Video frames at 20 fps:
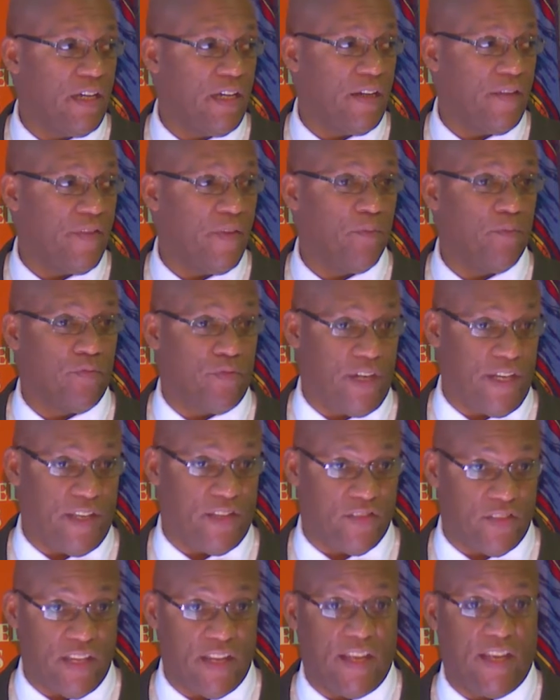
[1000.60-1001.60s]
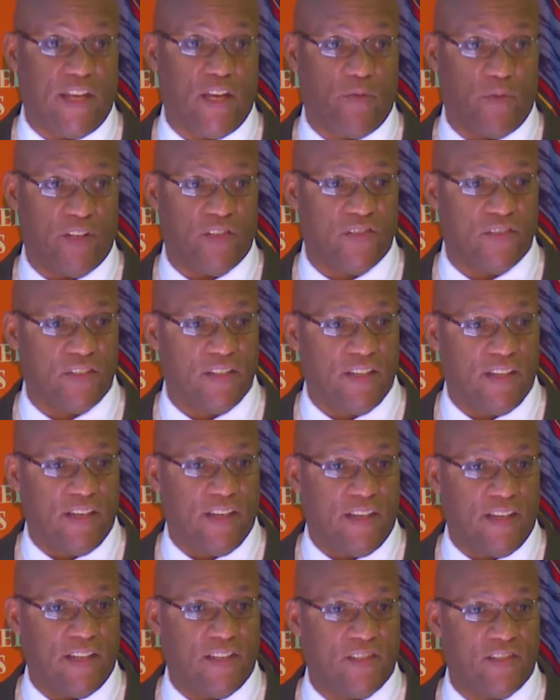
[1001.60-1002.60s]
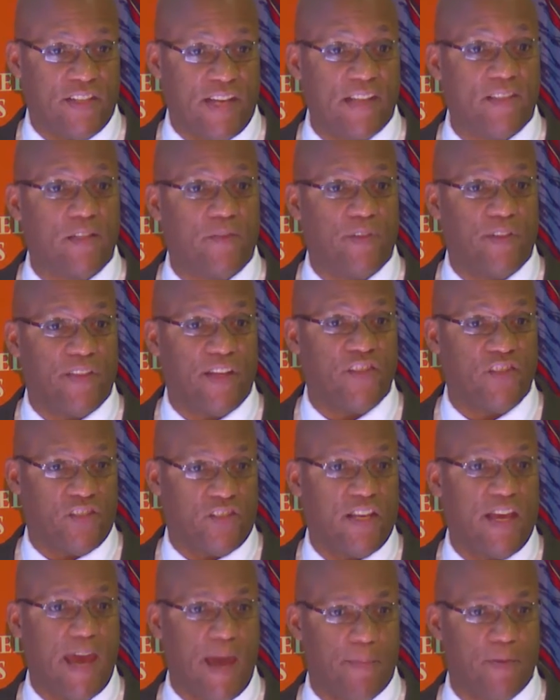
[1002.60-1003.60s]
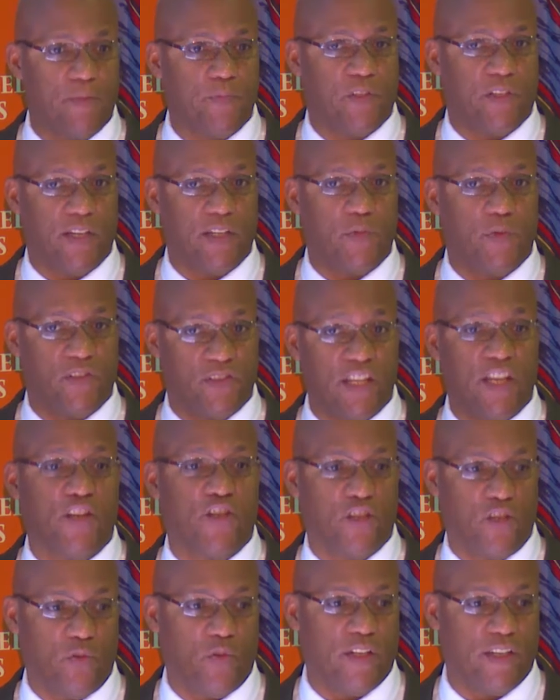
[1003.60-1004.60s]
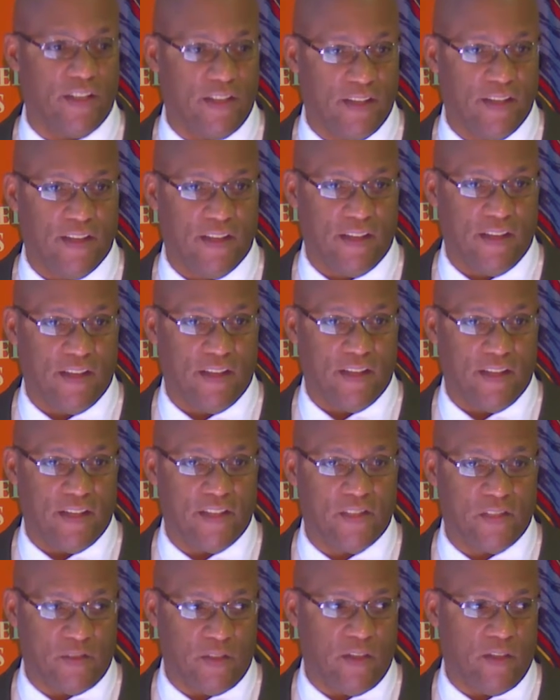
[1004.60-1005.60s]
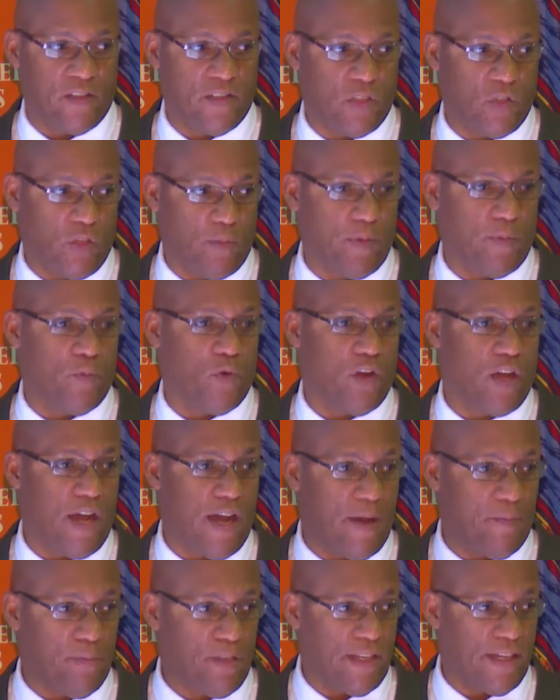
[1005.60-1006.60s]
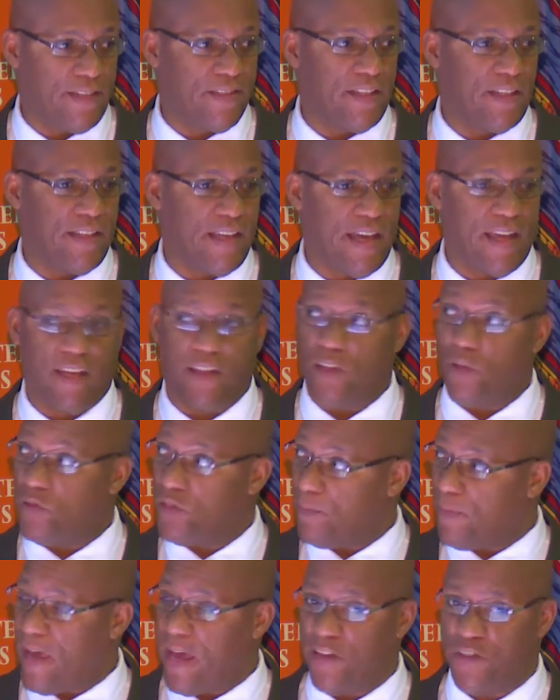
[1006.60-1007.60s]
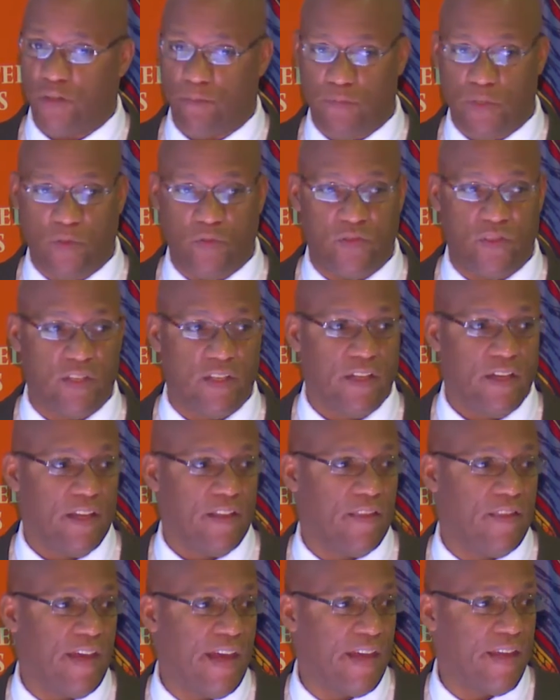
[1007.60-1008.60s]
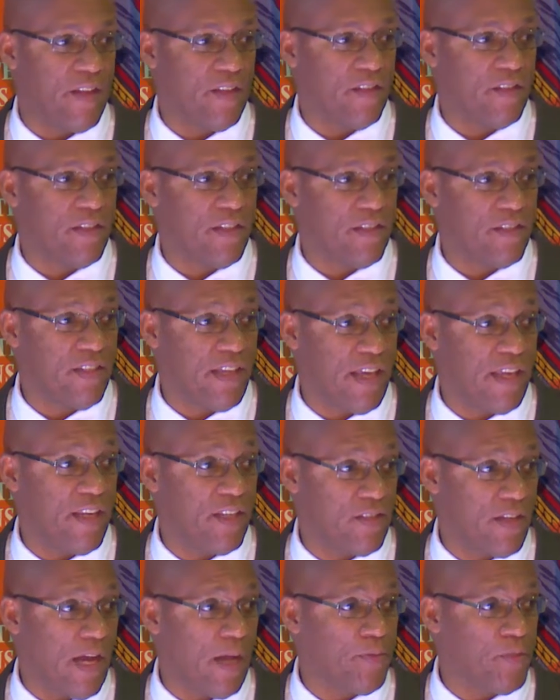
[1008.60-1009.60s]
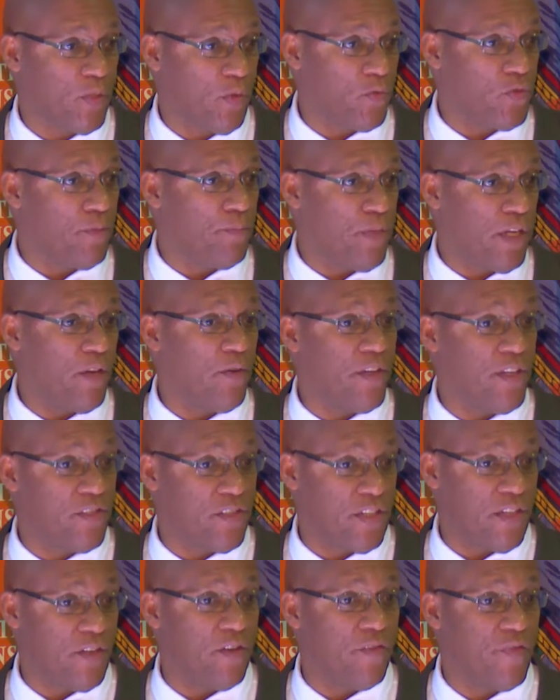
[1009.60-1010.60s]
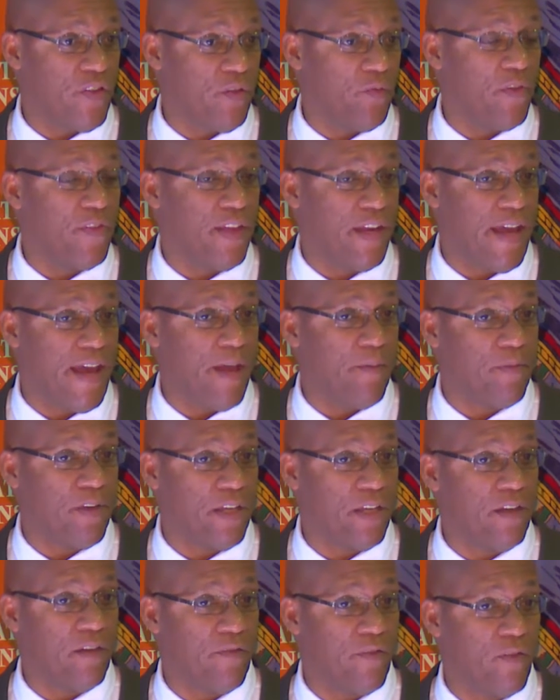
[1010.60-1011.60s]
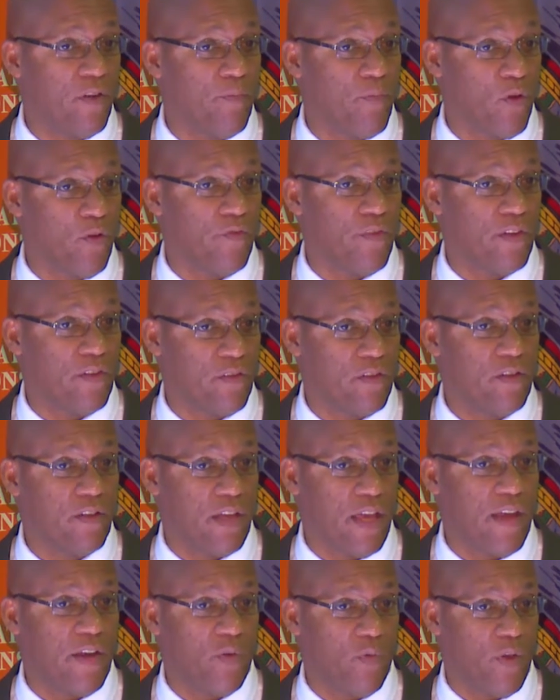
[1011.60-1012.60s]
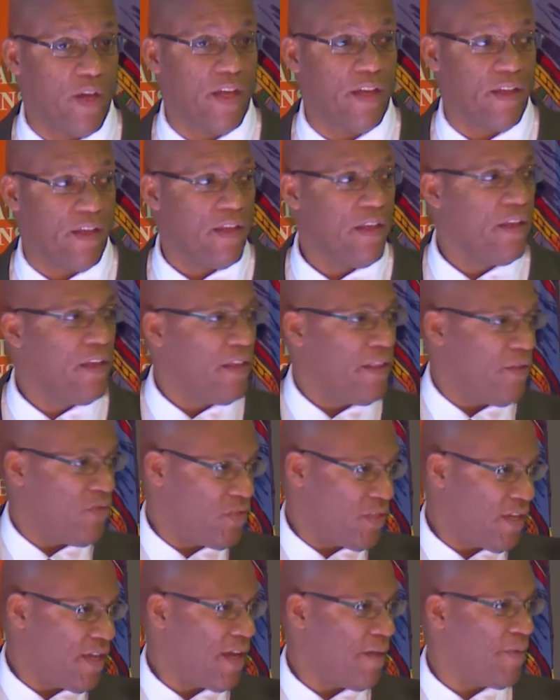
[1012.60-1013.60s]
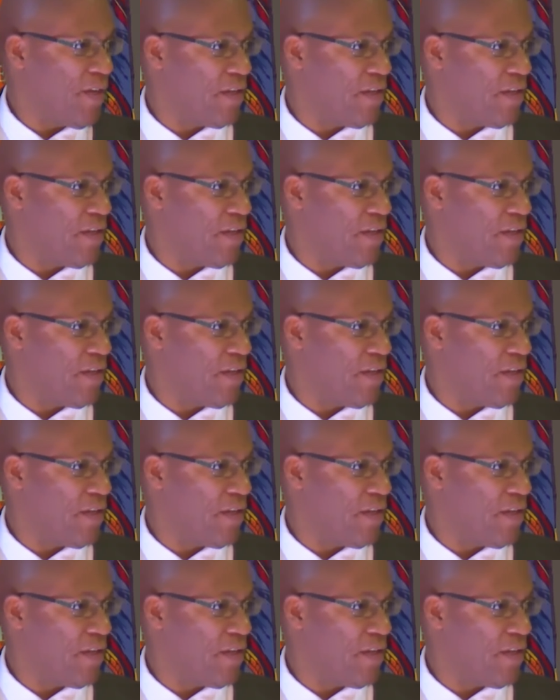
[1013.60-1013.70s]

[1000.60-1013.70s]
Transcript: embrace, adherence, is not something that just happens because we say do it. It's a little bit more complex than that, and there's some attributes that can stand as obstacles or barriers to interfere with that happening in a very perfect kind of way. There was a comment